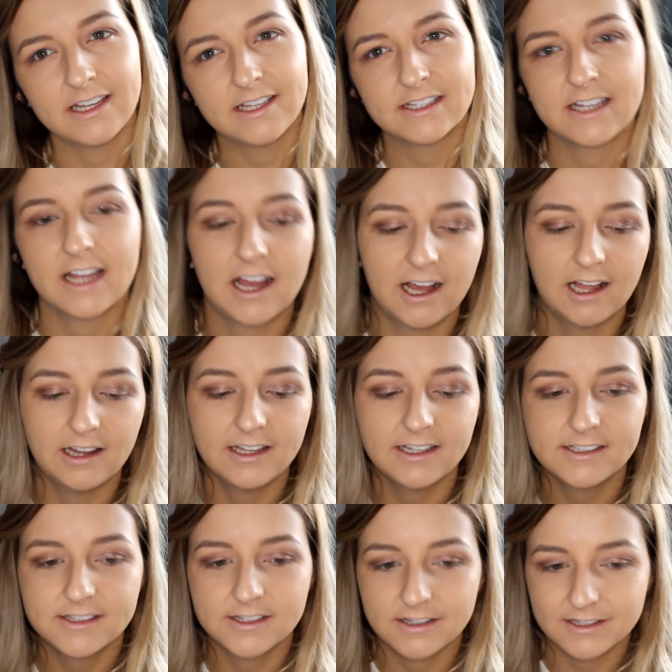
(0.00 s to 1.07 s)
into your
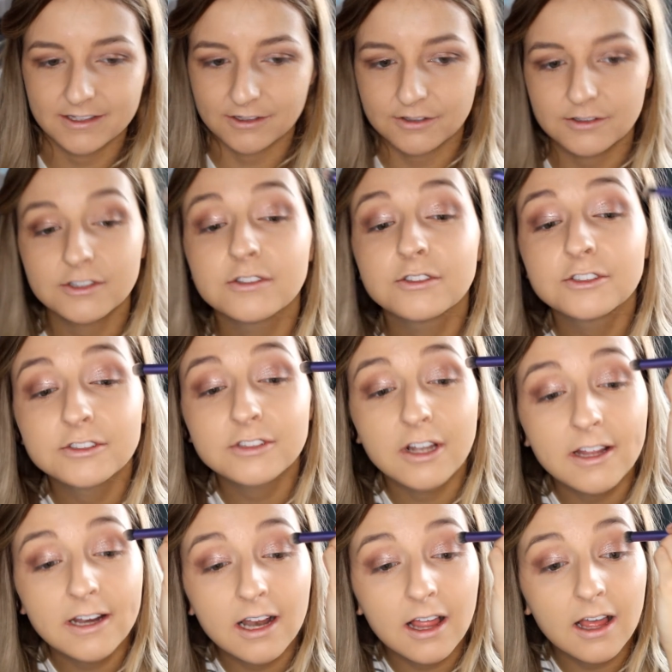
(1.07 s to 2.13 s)
eyelids, so there's not such a
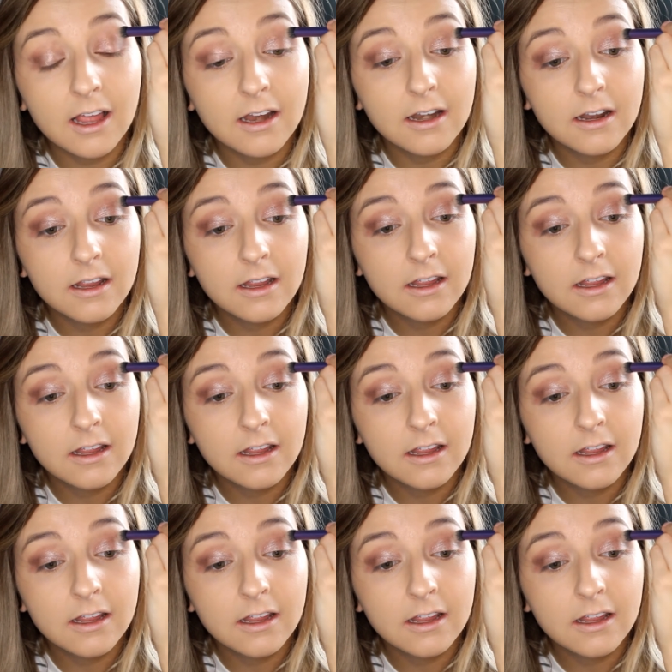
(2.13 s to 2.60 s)
solid line.